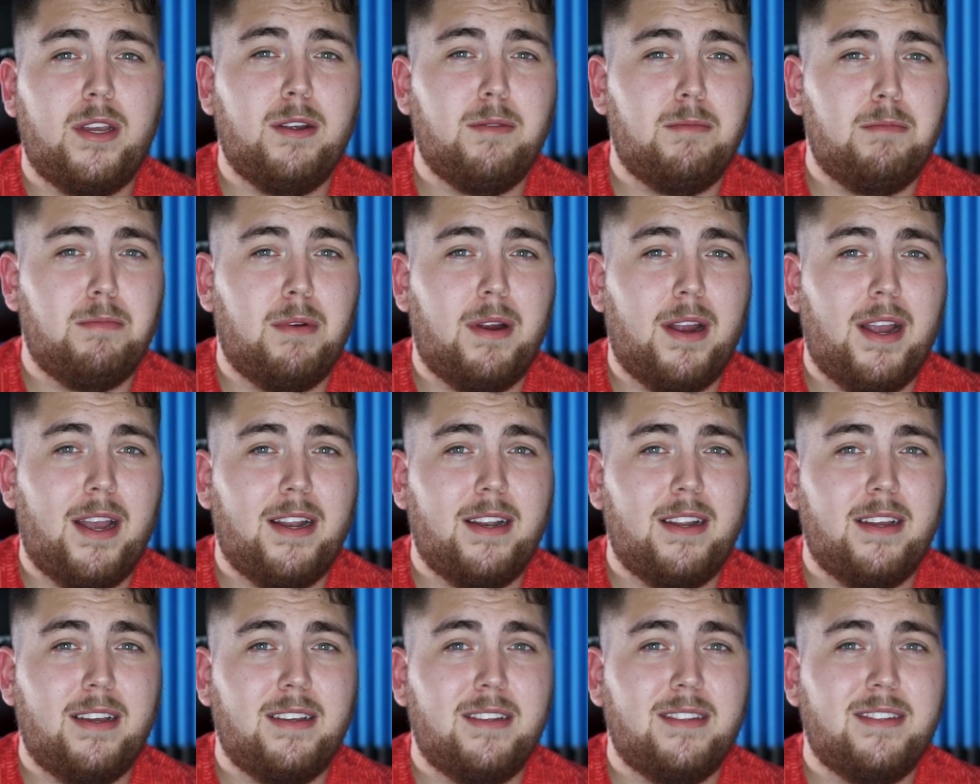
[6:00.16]
your
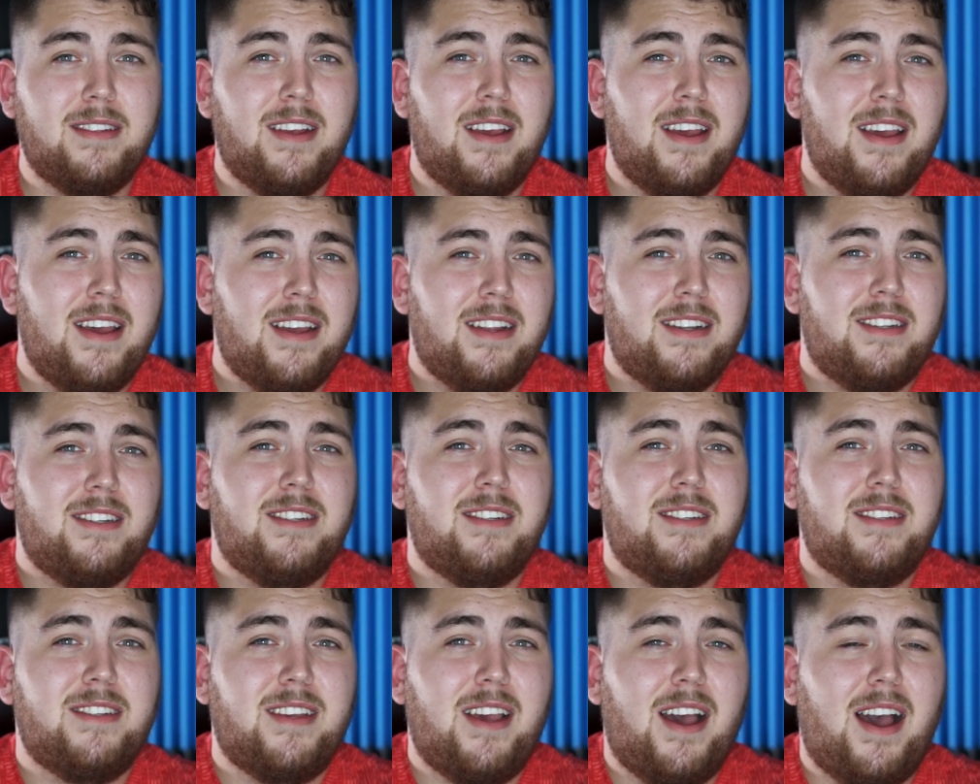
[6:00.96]
brand is.
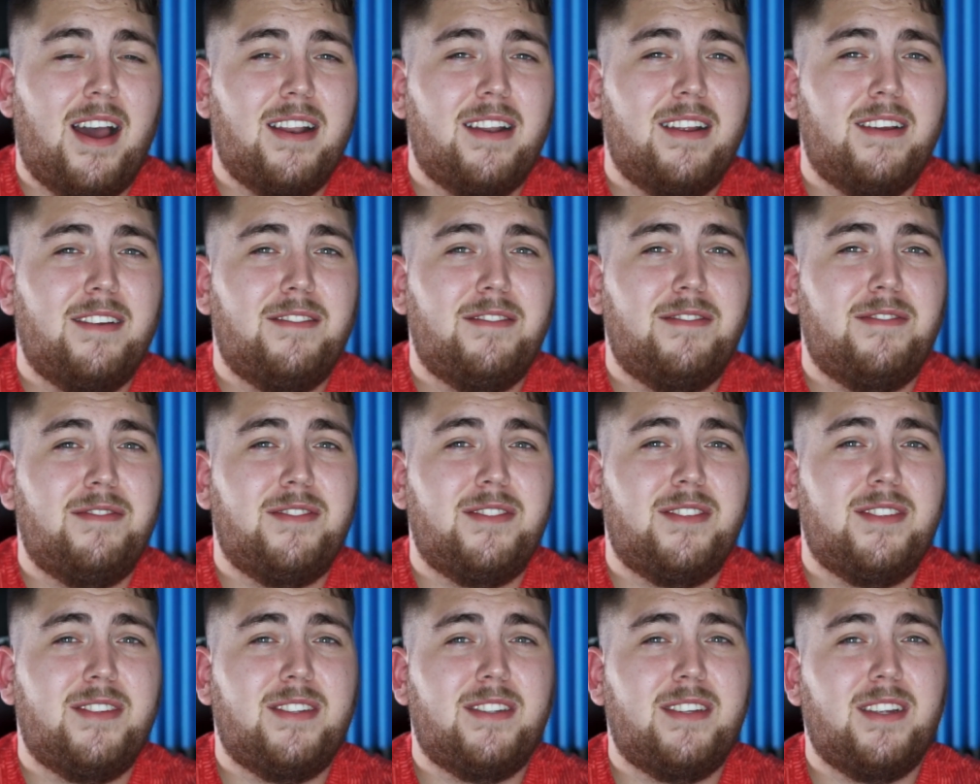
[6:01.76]
Just kind of
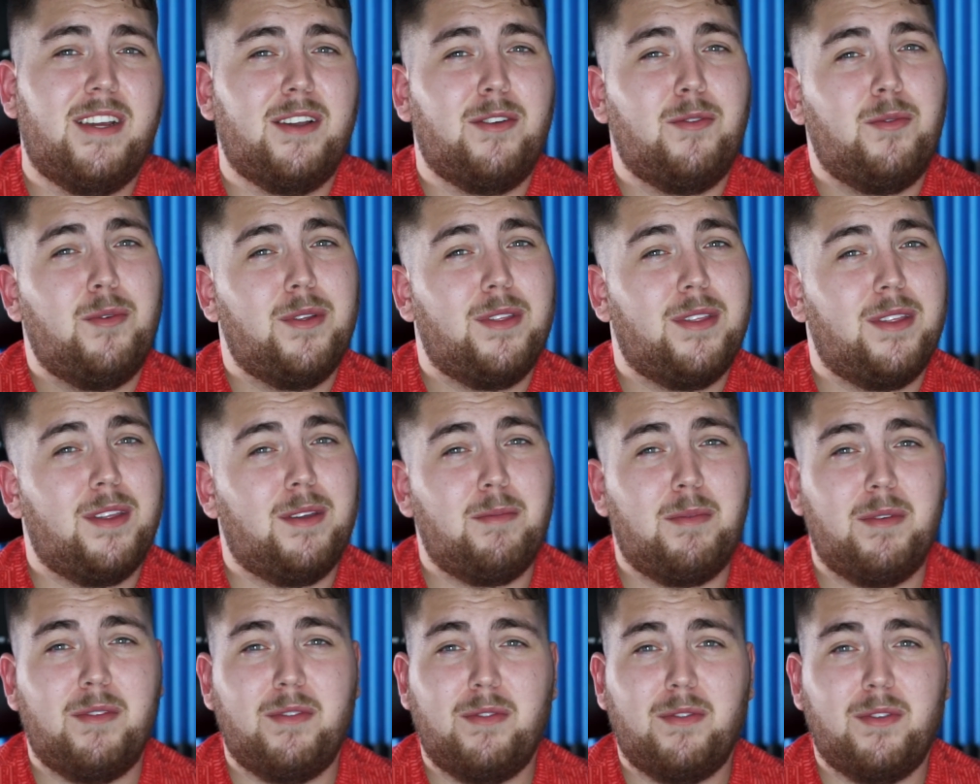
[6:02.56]
stick with
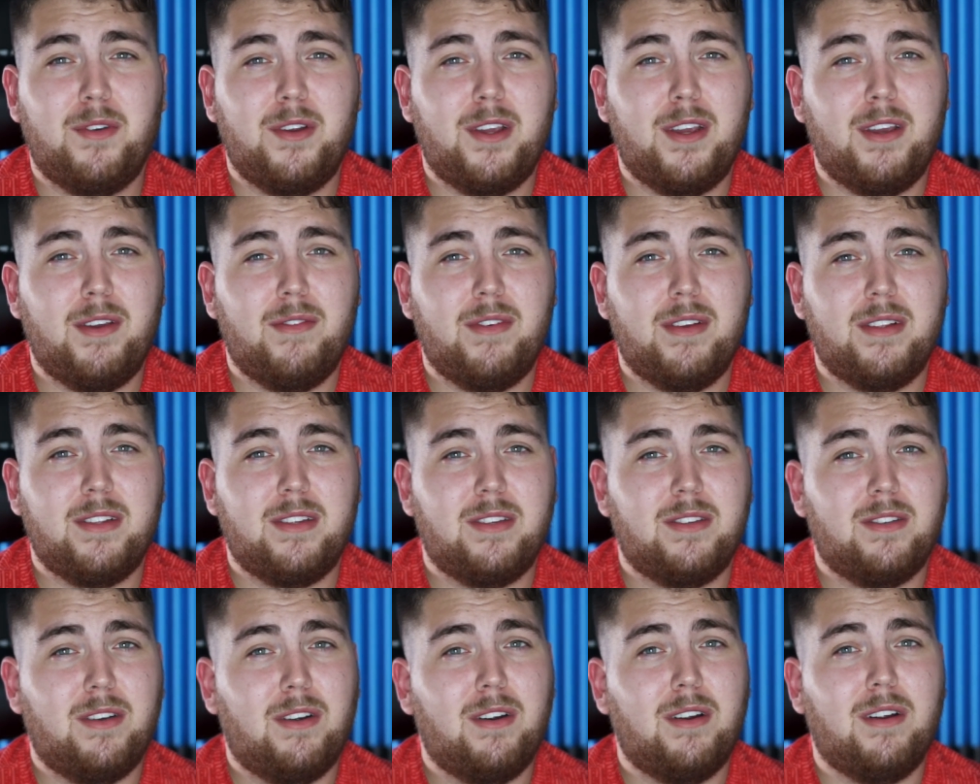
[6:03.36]
it before you even
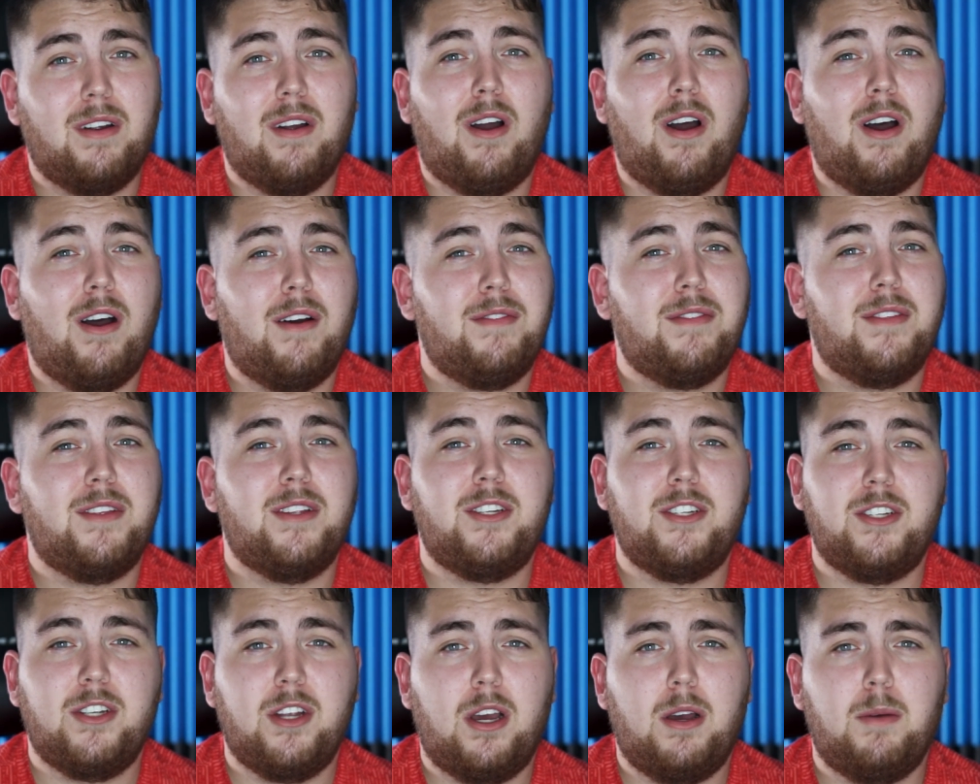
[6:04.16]
start off the
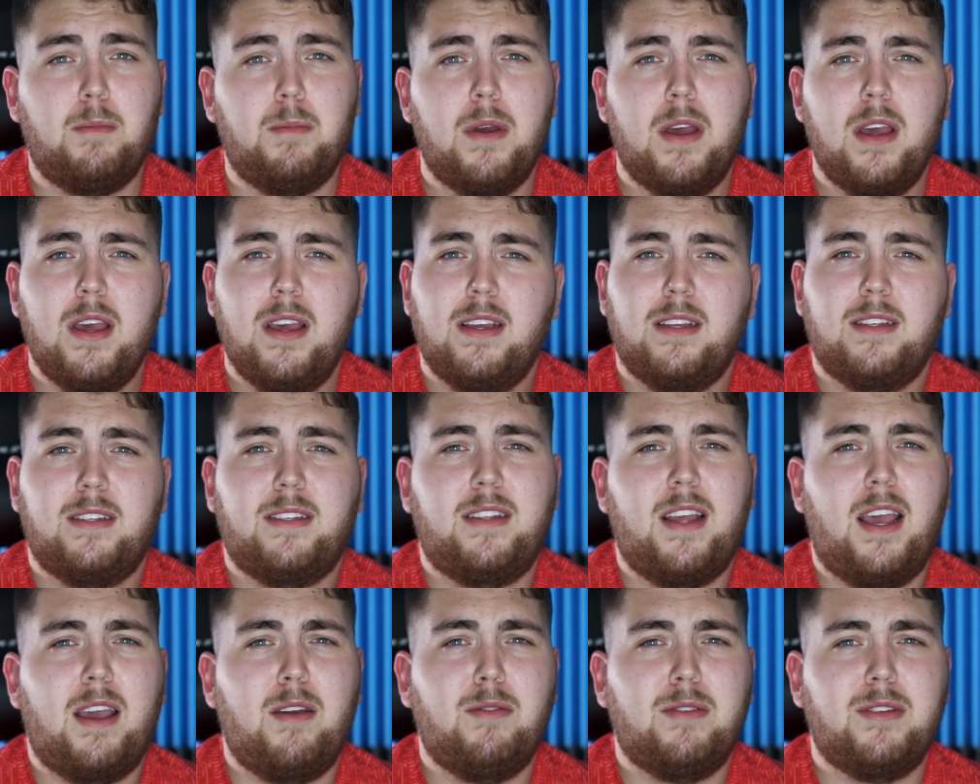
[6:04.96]
jump.
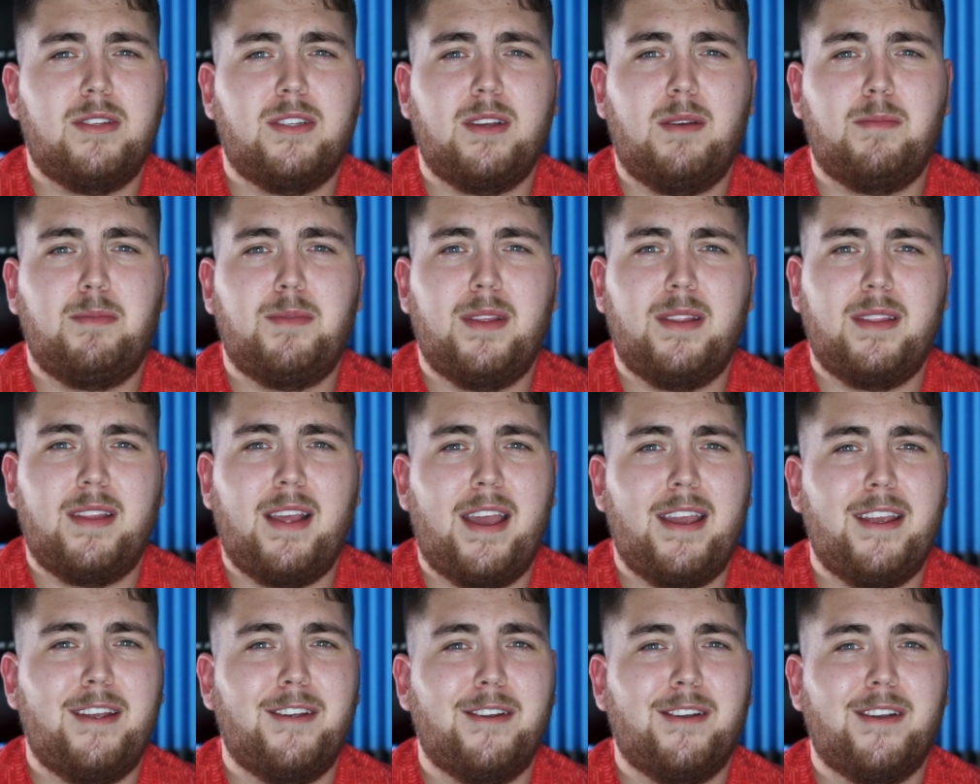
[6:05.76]
Stay with something
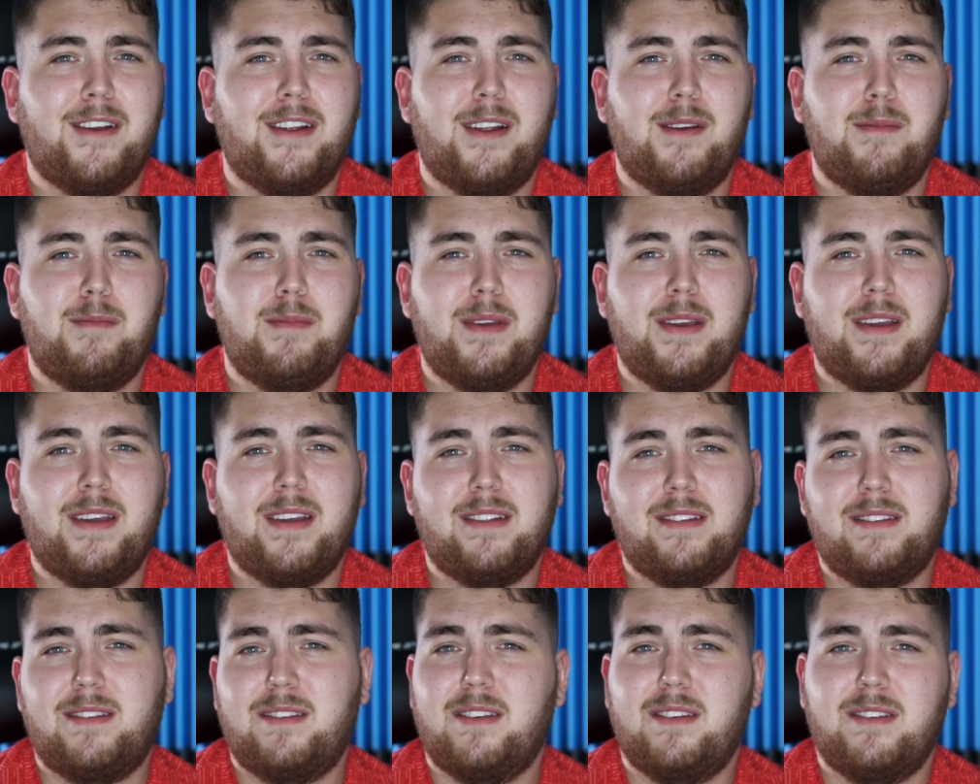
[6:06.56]
that you're going to be
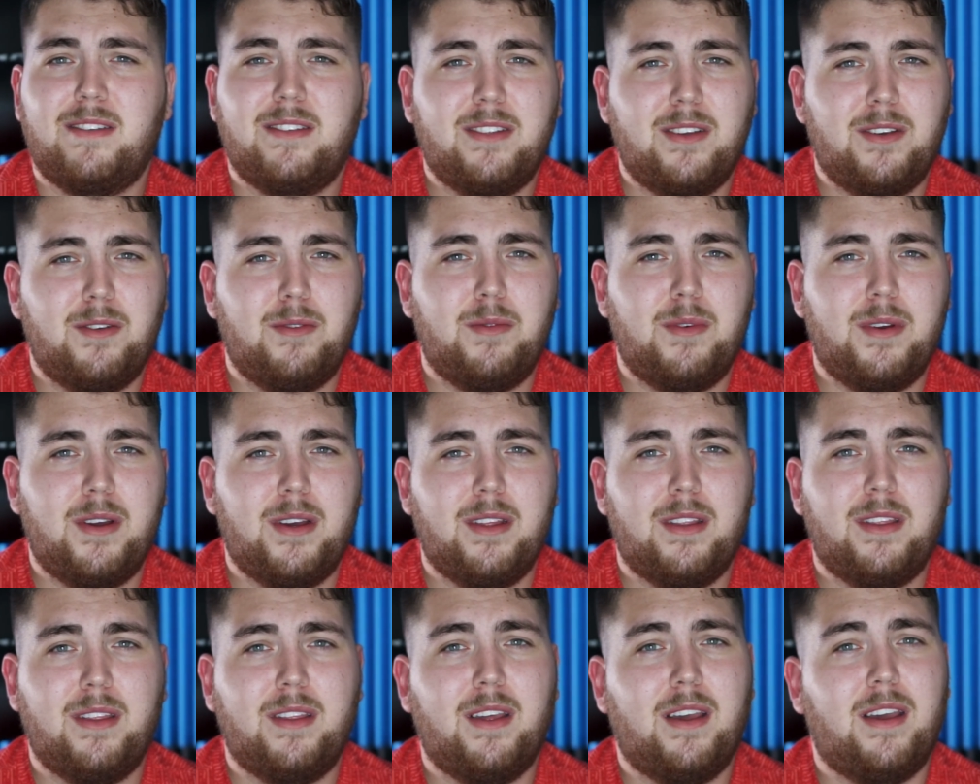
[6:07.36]
consistent
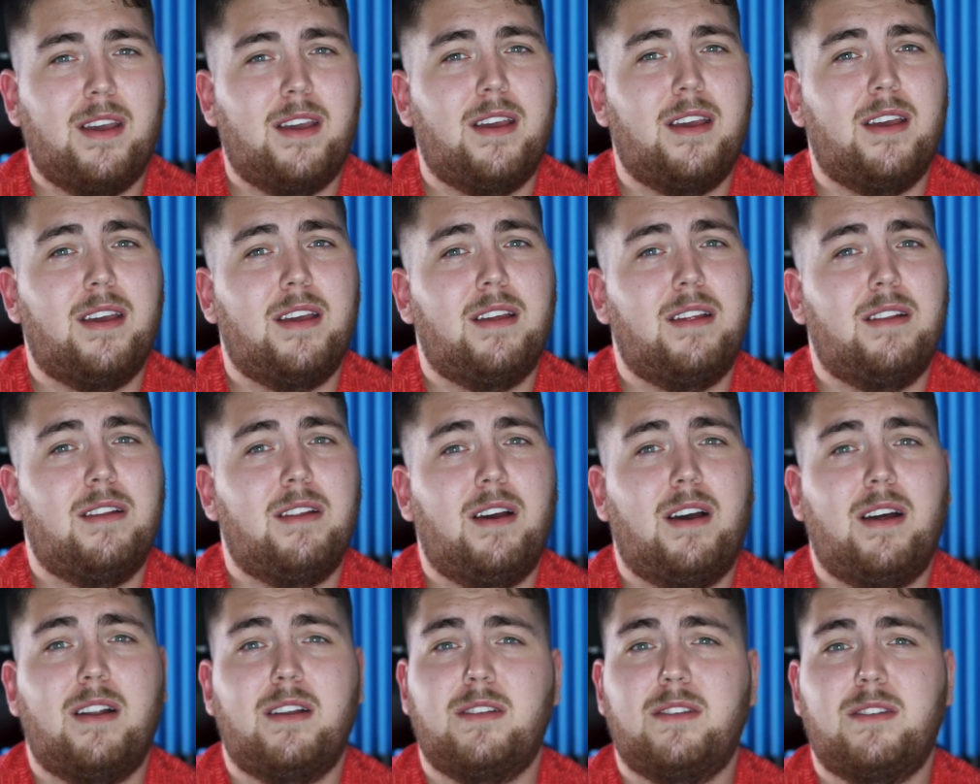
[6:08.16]
with, and
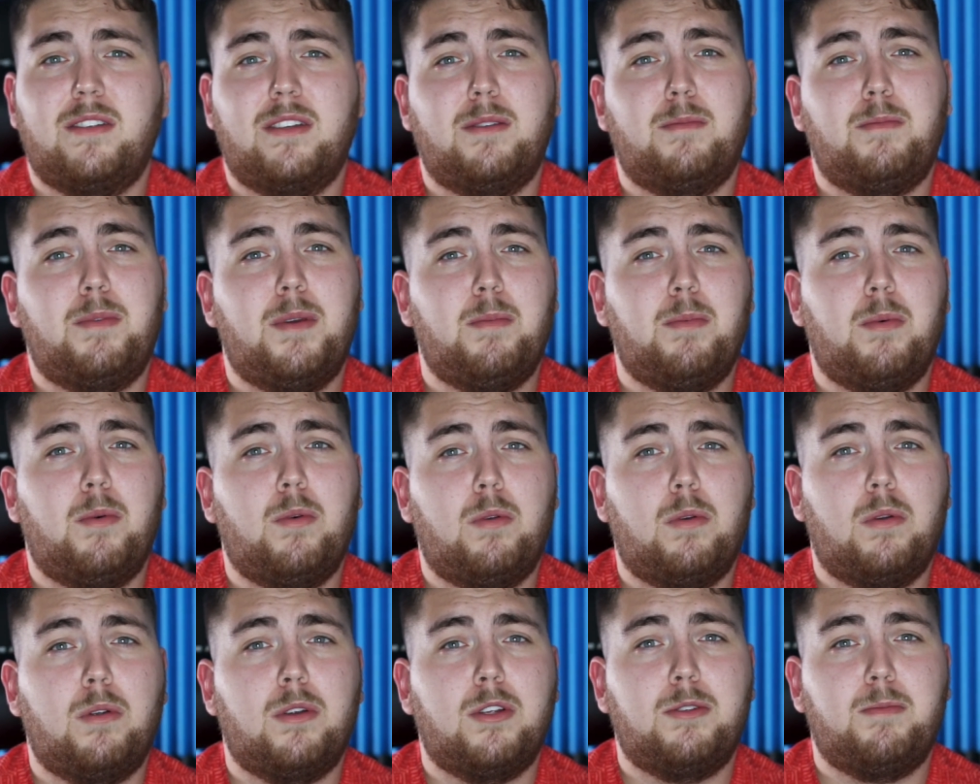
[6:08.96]
honestly, people
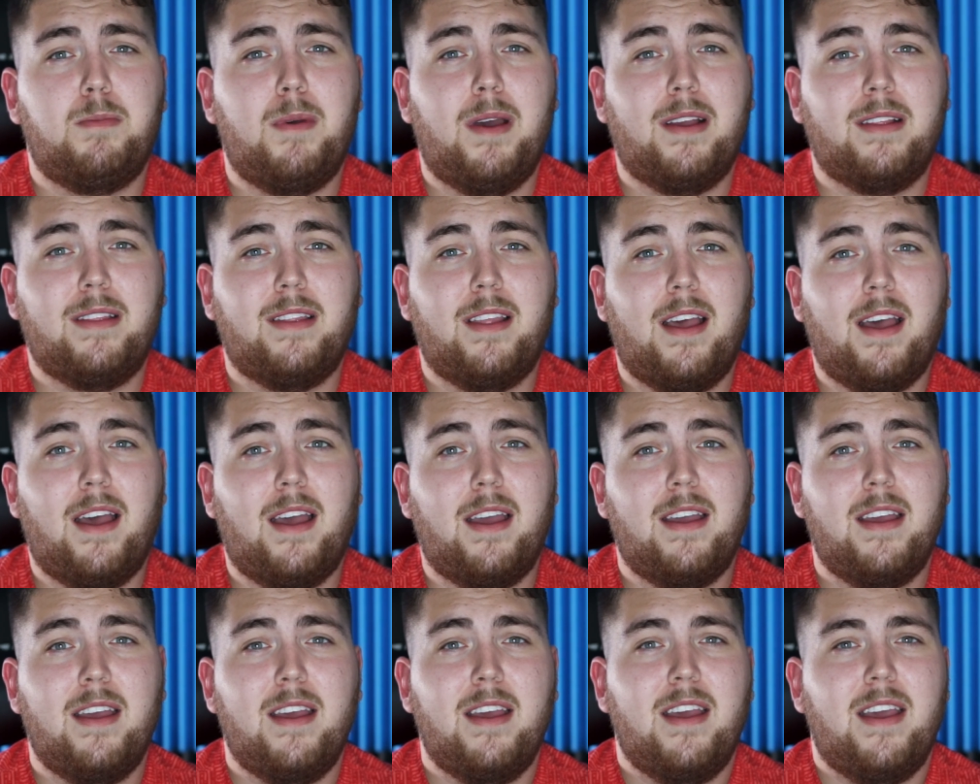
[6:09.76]
will respect
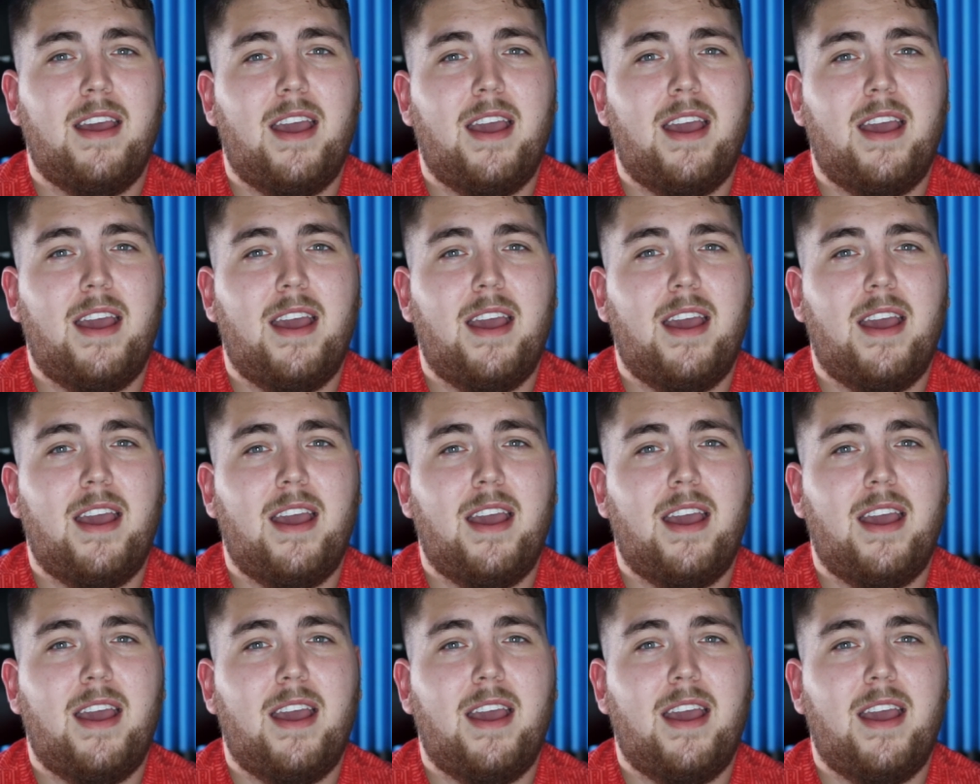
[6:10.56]
that.